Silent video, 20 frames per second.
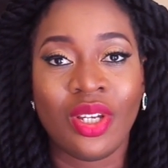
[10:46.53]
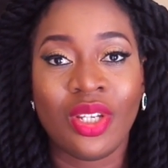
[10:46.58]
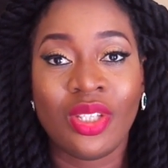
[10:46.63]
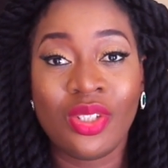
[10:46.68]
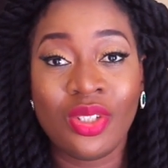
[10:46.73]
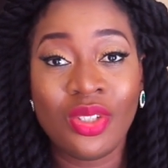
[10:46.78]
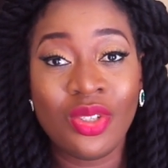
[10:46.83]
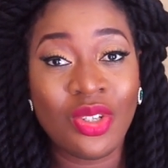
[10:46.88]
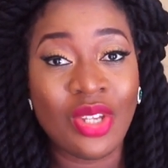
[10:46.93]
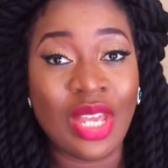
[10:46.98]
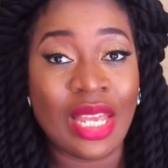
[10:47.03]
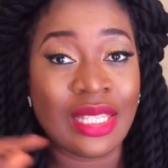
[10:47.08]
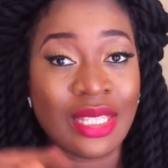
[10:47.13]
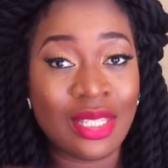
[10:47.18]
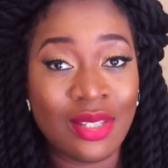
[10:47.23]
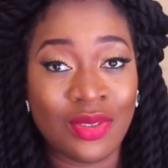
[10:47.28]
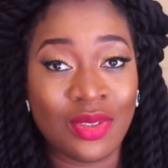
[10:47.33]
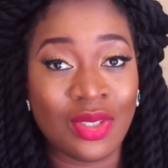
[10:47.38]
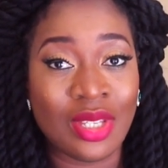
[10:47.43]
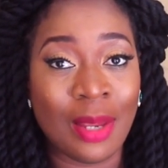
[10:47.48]
Do you know you're a
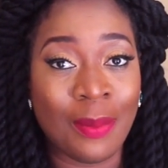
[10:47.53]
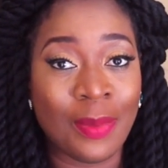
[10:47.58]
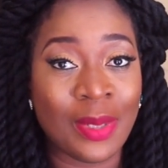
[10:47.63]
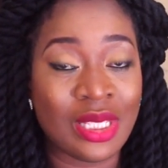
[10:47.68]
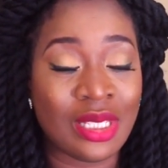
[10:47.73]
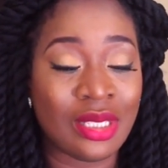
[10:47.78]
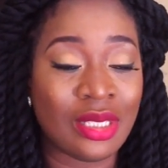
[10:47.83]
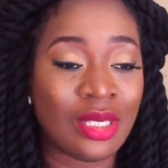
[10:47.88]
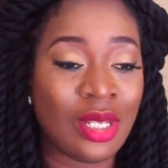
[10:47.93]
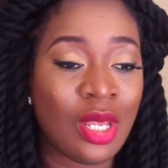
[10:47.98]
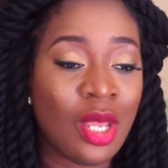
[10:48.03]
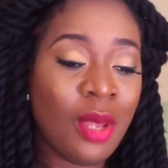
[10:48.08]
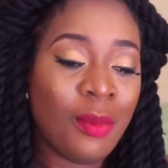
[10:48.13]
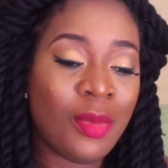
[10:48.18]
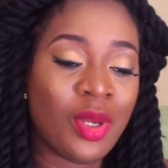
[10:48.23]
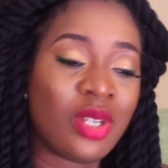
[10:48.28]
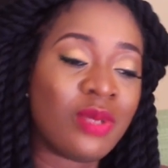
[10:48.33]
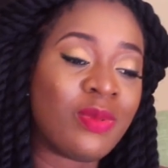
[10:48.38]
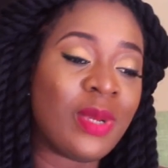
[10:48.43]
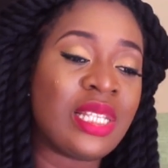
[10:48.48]
slave to that person?
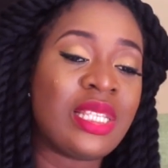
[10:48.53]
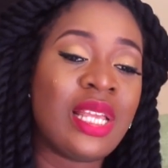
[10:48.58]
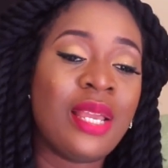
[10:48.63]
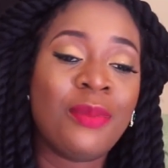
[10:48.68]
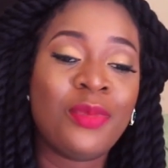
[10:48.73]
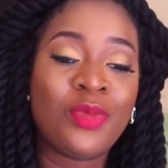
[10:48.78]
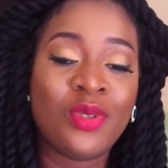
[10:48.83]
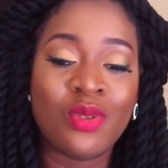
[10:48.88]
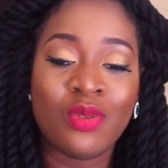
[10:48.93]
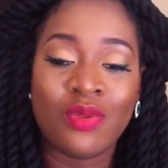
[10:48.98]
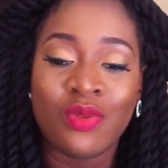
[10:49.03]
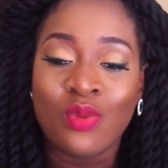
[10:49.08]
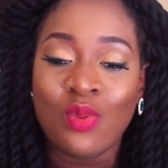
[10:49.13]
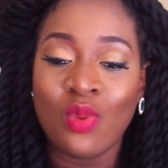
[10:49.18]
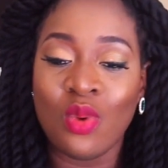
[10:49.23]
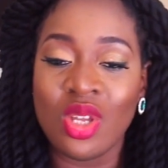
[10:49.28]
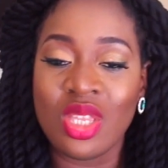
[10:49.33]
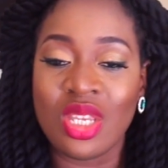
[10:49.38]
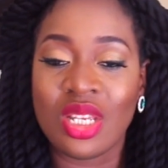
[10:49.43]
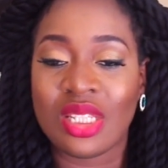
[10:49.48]
Because by the time you've
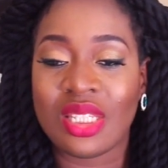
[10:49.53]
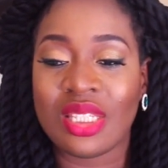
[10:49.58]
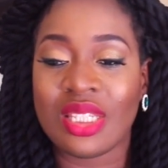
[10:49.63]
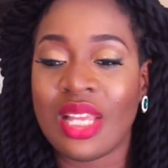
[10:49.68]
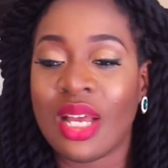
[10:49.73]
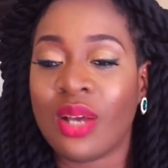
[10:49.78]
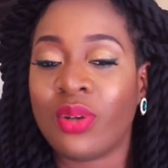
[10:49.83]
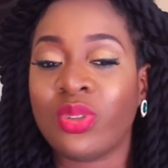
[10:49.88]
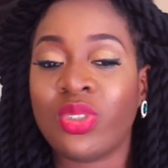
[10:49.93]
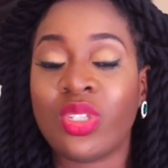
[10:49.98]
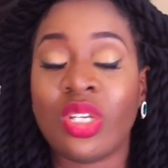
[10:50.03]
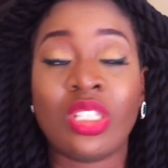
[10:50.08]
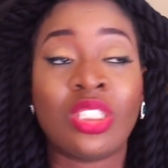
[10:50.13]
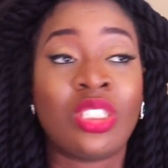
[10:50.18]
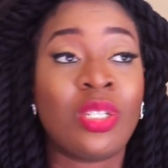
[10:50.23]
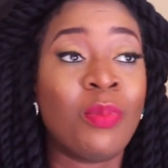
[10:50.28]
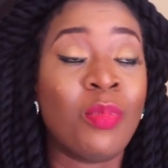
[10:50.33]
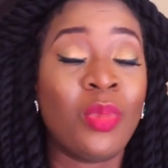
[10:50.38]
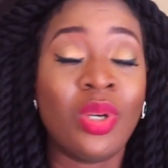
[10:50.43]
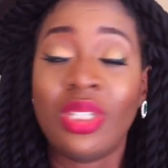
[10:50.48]
won it now,
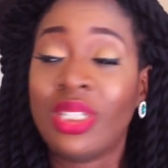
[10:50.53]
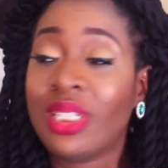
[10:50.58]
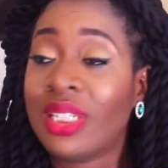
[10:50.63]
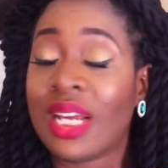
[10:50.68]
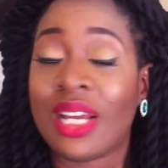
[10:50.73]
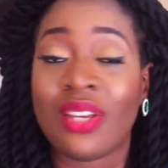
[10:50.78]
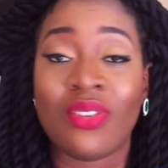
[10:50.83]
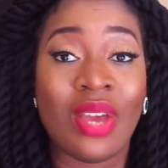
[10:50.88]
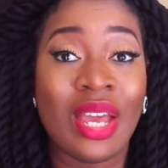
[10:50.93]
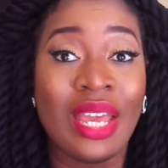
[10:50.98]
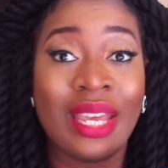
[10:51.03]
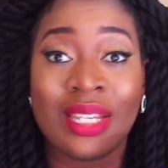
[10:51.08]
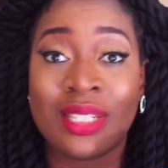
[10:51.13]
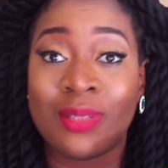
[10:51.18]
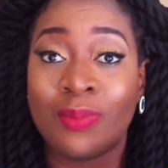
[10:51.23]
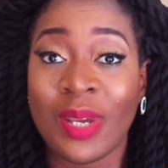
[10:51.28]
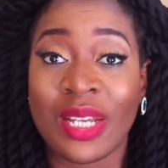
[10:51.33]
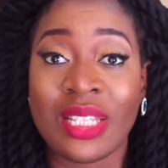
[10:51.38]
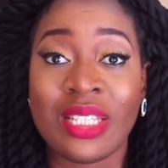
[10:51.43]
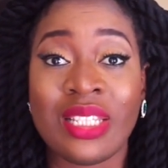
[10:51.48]
the money that you are
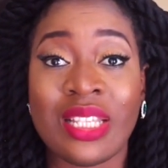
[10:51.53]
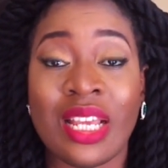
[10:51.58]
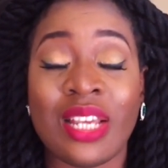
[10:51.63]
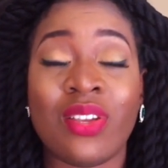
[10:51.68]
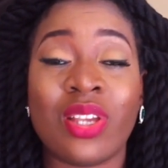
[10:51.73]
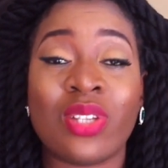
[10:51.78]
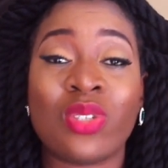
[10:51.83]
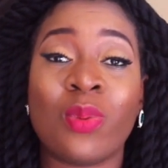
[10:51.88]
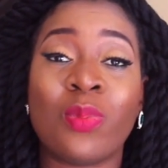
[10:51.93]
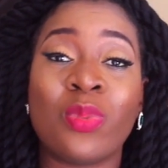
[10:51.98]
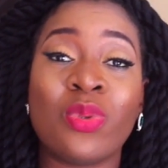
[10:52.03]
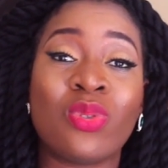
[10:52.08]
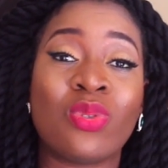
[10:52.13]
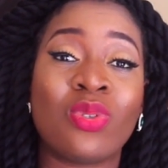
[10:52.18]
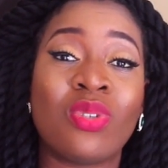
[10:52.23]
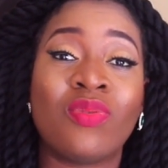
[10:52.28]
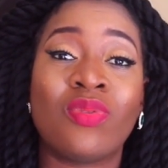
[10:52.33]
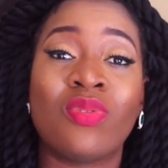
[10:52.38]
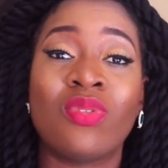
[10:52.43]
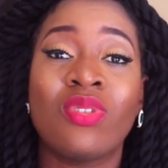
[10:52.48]
expecting that you're supposed
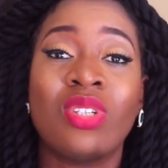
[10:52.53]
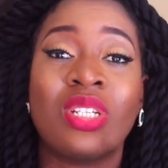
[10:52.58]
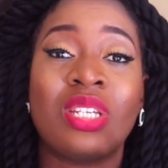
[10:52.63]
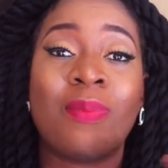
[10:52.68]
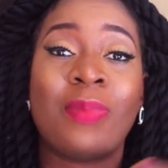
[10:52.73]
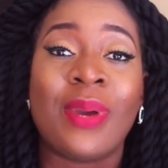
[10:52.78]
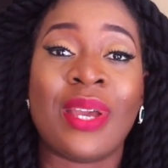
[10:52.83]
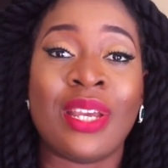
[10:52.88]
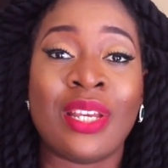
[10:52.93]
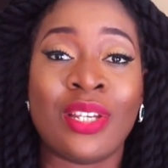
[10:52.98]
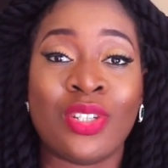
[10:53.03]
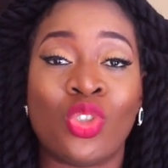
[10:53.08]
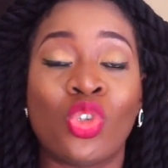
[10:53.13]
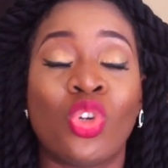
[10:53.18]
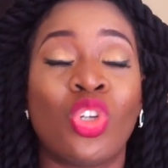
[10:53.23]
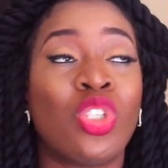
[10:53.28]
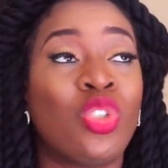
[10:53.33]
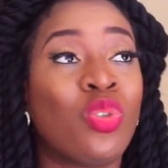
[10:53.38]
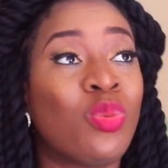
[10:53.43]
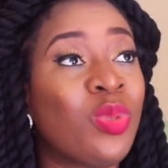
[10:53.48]
to even keep and
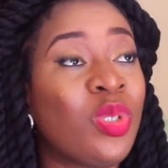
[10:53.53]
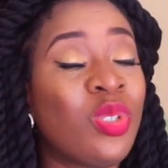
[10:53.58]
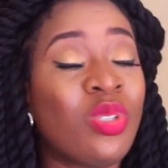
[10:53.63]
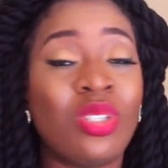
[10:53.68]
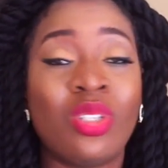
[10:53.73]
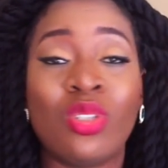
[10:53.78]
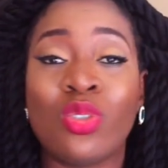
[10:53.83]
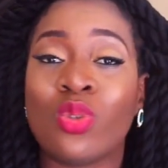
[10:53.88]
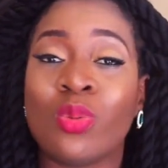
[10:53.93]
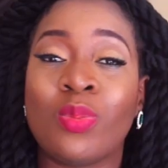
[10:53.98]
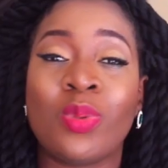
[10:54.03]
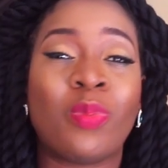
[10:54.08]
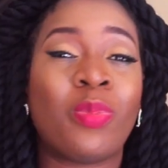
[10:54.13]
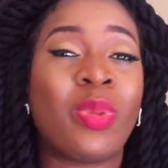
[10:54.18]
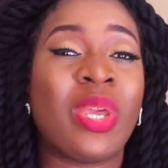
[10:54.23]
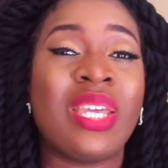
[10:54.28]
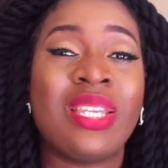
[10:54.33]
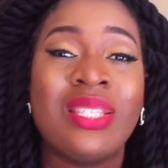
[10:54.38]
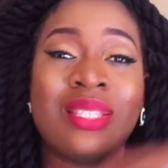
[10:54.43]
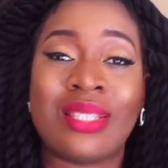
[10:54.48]
enjoy, you'll be using it to be
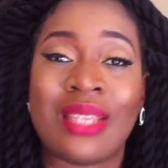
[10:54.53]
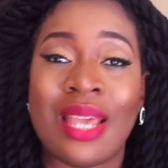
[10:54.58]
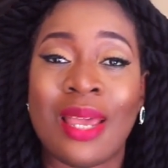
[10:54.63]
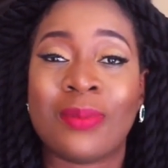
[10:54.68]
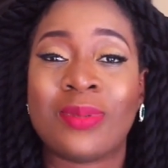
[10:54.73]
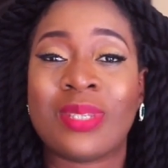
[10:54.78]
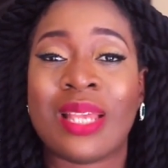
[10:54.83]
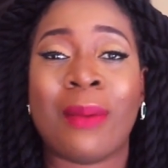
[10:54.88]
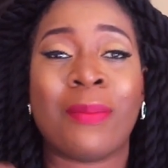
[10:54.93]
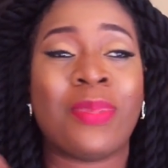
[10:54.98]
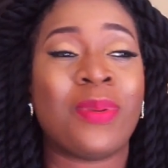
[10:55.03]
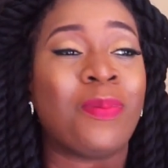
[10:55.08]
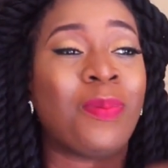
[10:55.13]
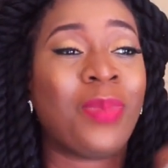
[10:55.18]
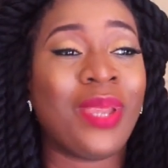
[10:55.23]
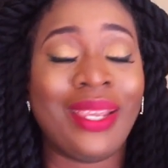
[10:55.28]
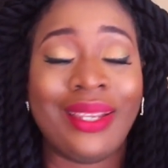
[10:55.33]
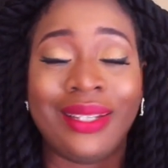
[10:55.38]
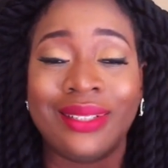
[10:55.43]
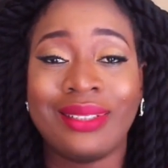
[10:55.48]
paying debt and be
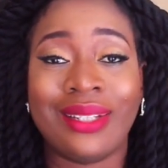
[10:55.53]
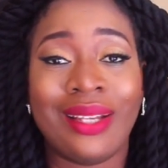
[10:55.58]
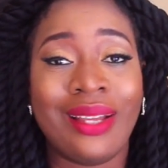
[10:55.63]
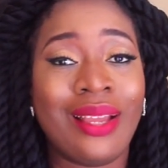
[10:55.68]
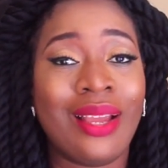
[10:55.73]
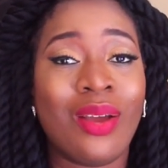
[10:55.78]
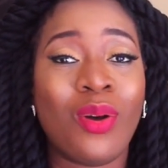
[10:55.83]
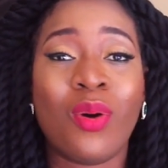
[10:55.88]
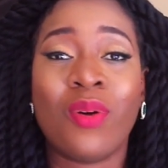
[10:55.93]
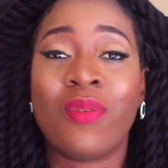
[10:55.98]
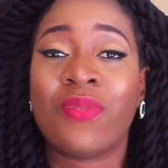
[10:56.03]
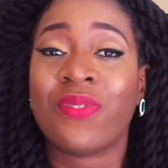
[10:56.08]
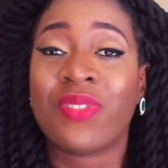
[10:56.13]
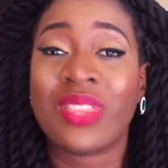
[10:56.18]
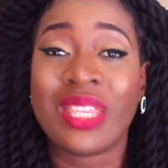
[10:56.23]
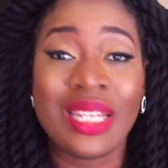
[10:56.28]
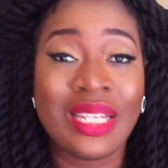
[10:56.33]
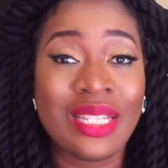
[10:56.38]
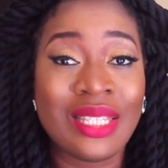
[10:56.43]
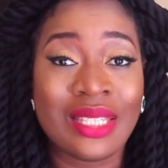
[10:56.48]
paying off
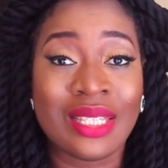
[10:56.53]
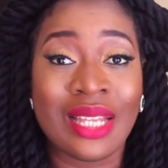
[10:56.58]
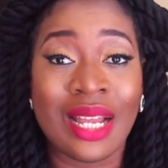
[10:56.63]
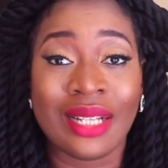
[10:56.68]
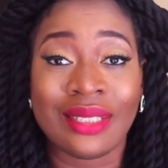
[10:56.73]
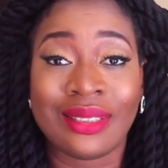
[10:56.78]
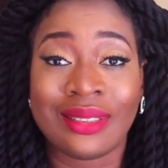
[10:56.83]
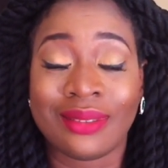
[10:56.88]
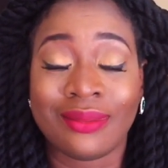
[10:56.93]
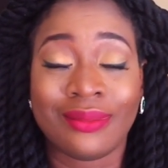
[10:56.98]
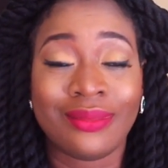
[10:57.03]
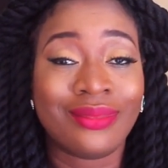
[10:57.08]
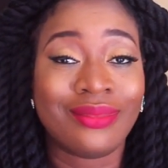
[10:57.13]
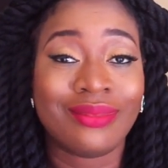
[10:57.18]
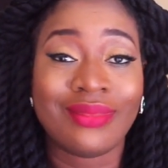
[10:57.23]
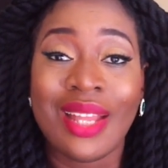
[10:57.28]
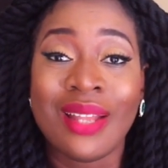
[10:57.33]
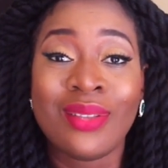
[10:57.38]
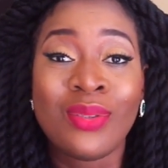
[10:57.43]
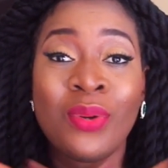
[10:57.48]
things that
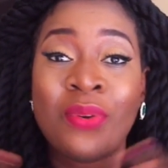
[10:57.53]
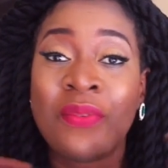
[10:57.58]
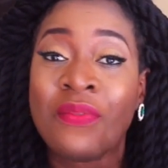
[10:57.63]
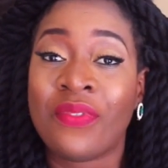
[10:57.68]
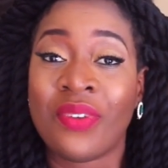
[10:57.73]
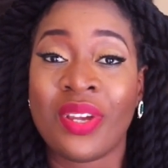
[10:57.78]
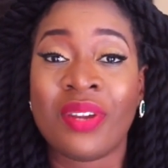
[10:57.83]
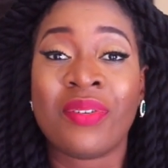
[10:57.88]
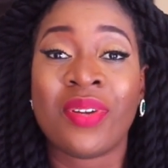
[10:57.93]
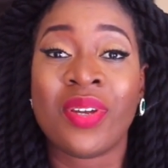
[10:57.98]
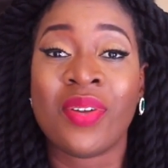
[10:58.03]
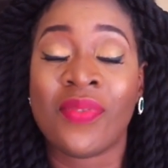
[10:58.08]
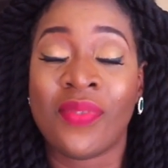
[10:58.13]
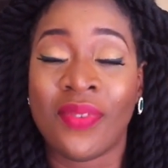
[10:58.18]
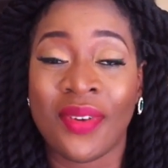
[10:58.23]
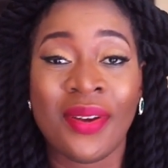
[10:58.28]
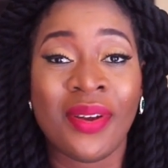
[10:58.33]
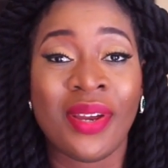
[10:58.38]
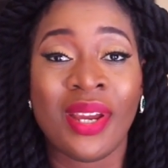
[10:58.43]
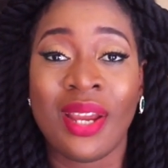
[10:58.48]
are not very,
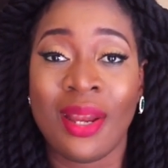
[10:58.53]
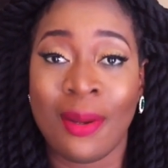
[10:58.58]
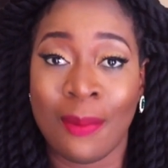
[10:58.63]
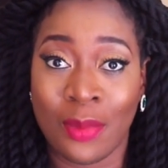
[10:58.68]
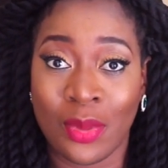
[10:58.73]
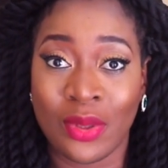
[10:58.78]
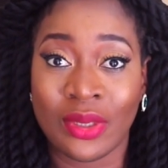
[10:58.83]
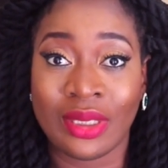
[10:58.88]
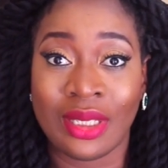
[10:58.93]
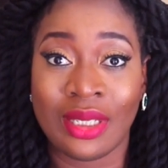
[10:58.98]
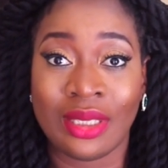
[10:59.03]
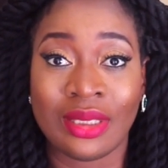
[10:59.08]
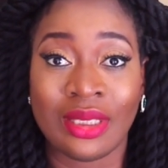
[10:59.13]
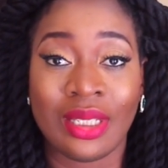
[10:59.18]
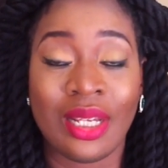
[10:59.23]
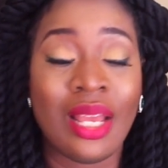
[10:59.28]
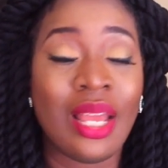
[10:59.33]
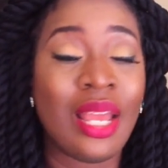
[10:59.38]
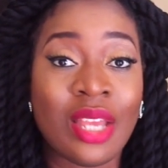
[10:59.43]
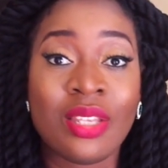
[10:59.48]
very important.
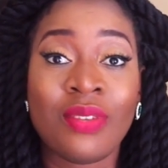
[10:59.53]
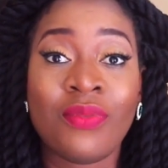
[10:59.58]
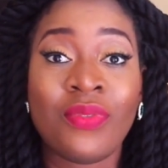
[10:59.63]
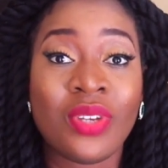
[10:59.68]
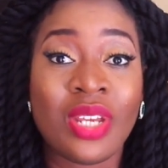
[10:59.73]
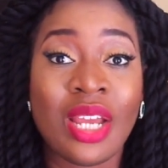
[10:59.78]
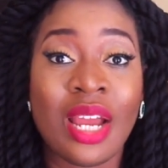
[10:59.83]
And if you